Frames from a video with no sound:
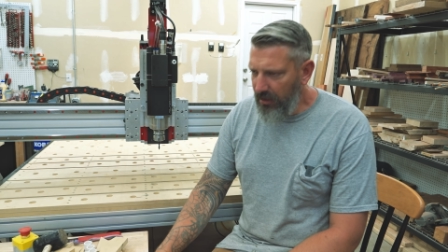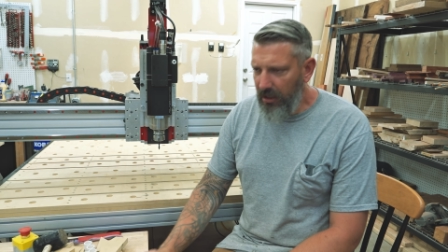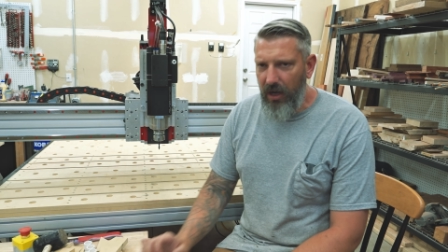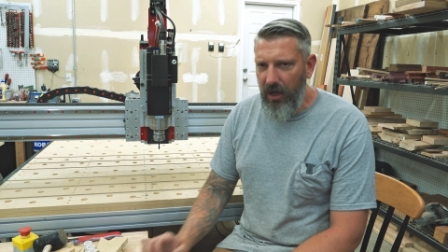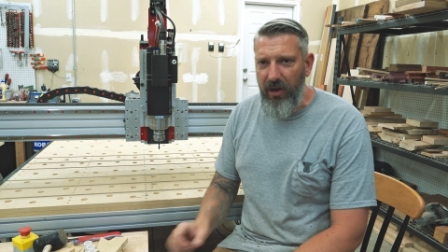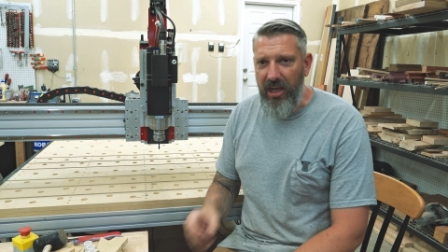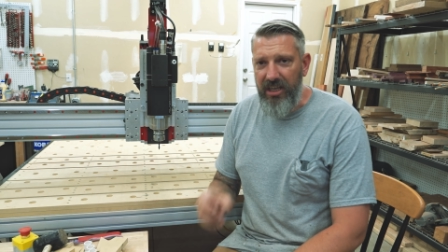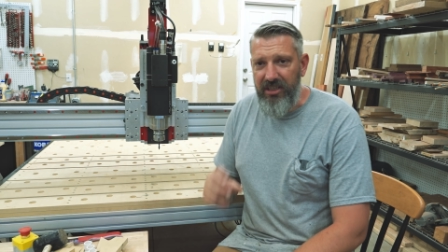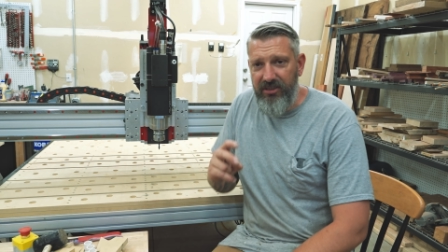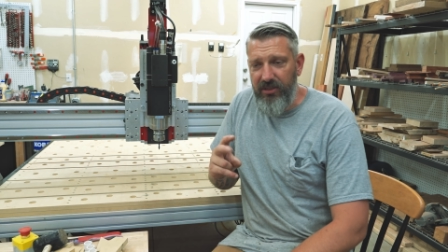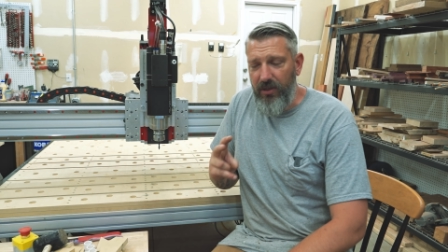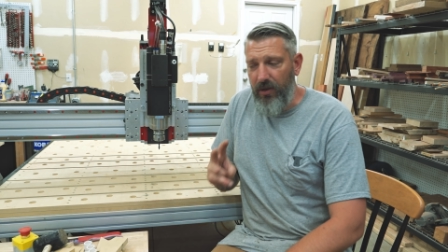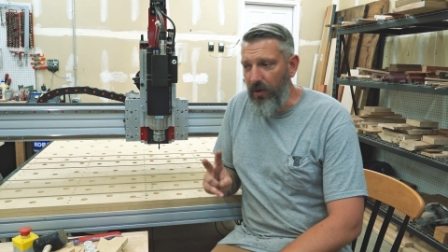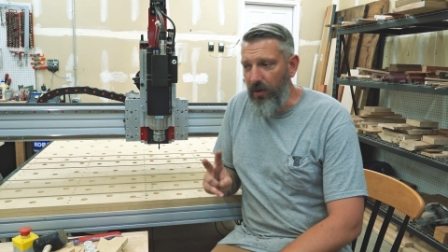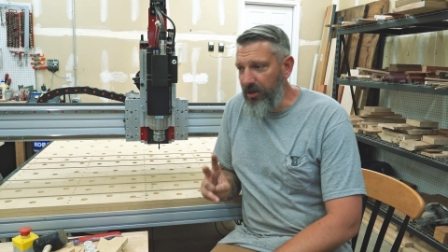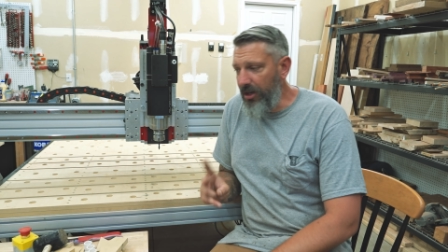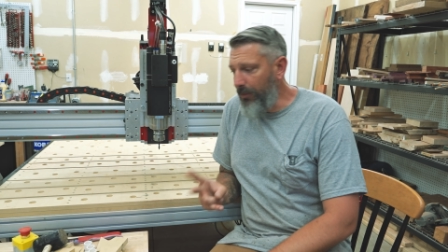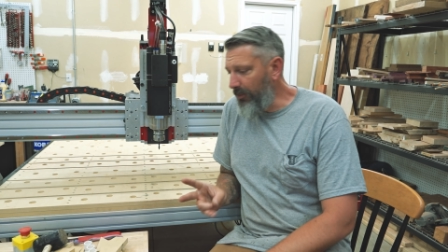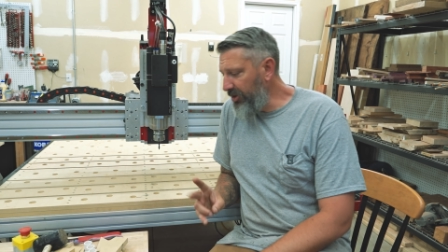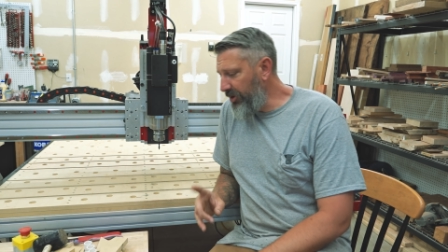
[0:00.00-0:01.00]
Okay,
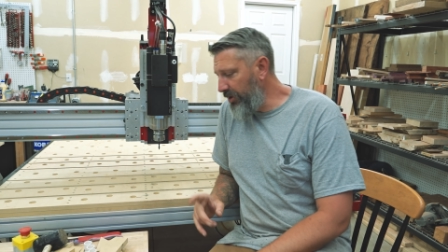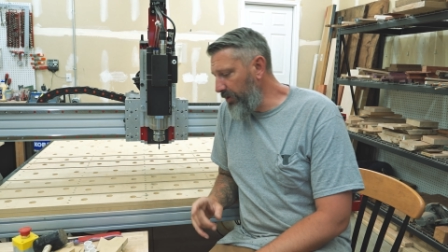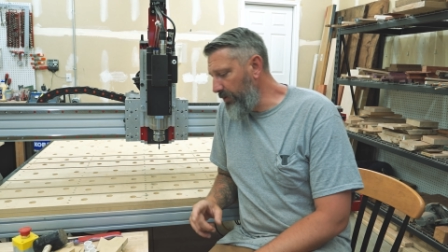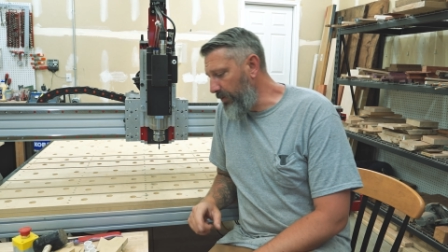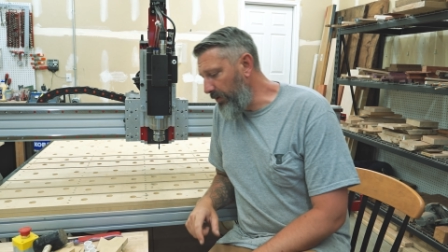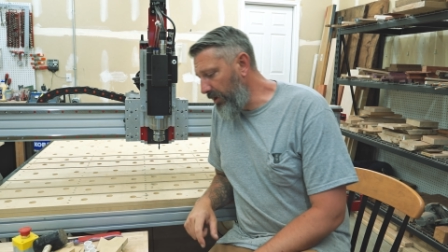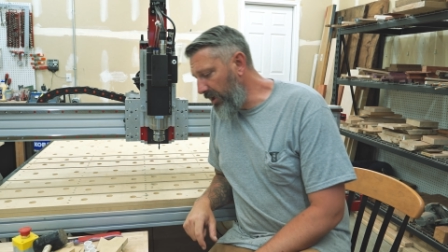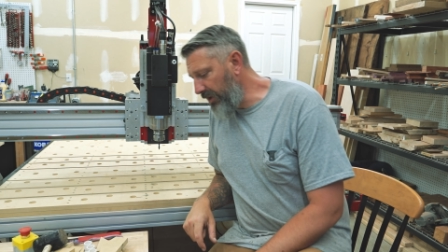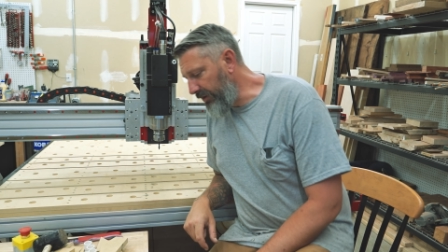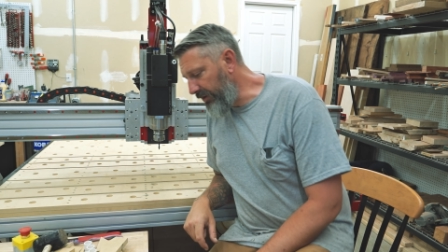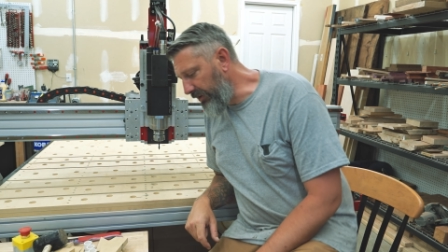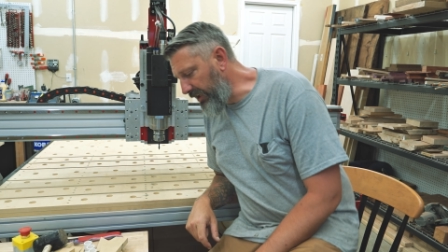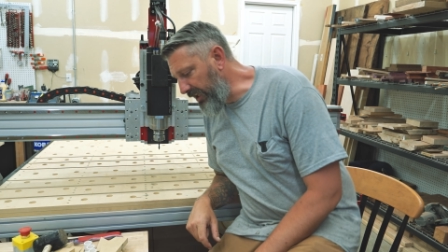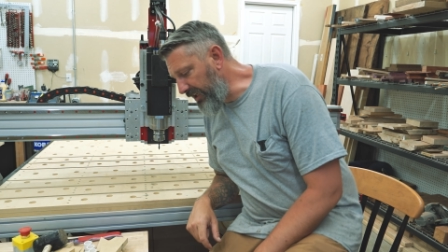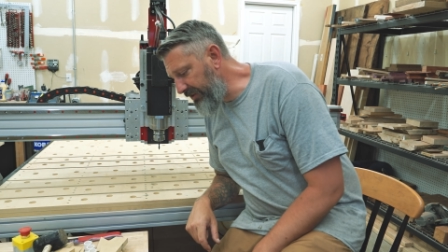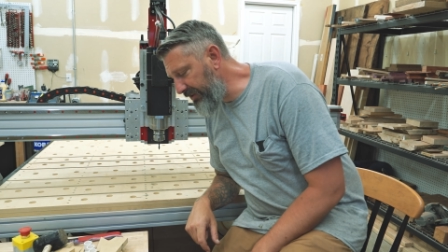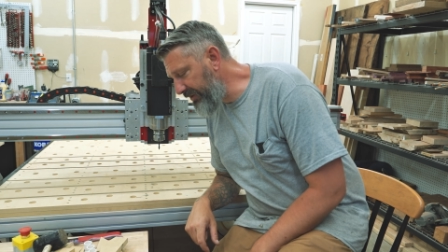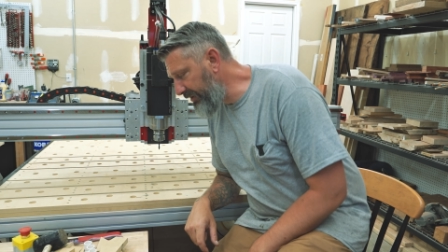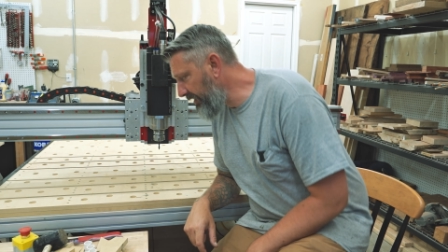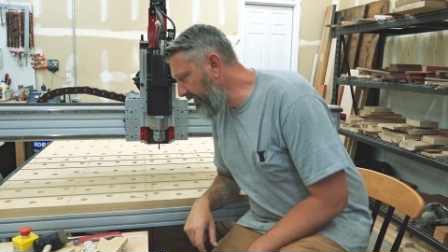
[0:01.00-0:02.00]
so number two on the
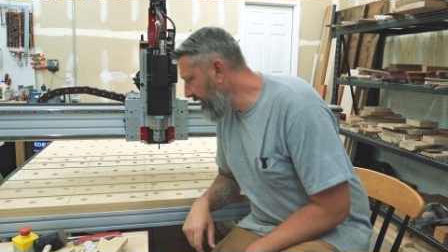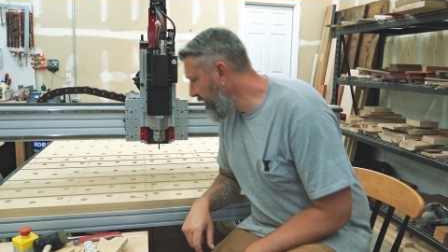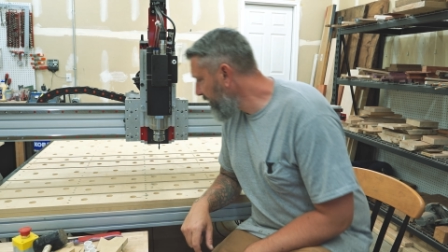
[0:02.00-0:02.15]
list,